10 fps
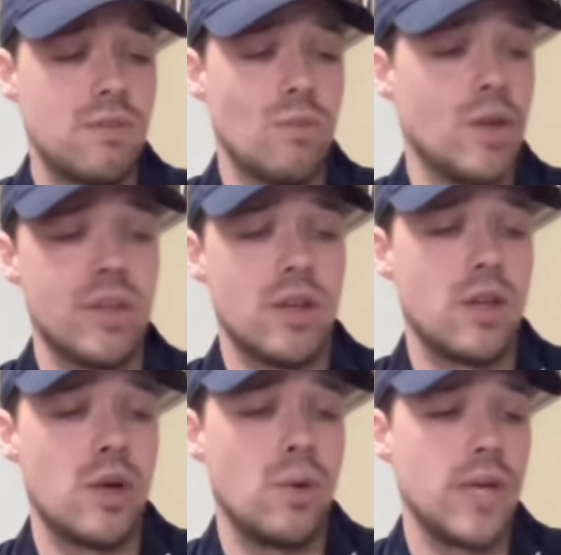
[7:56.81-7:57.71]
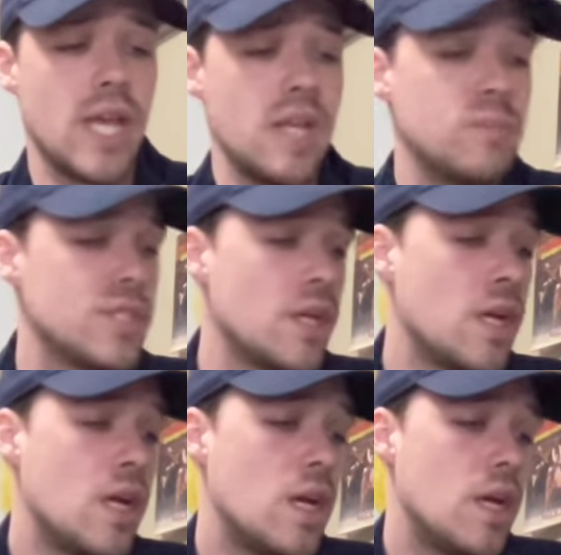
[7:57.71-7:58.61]
one of the goat games.
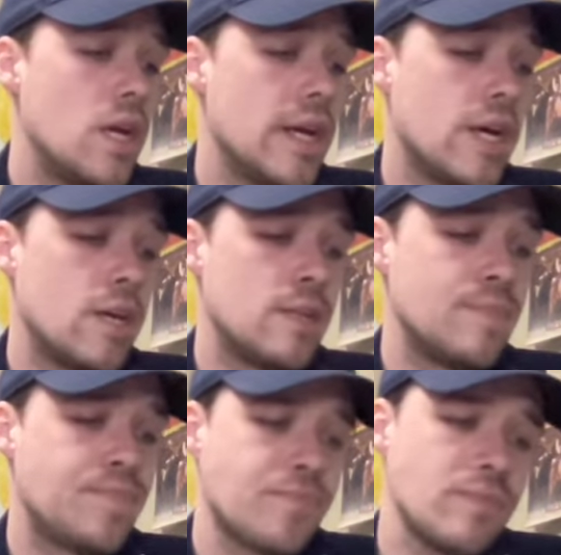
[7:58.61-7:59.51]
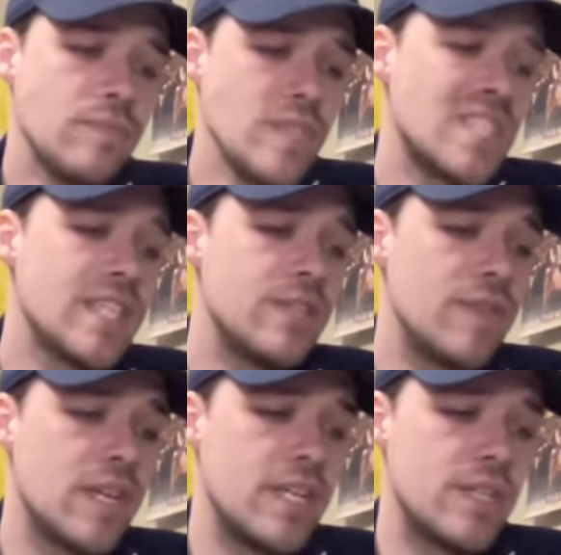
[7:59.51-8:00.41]
Um, it's actually very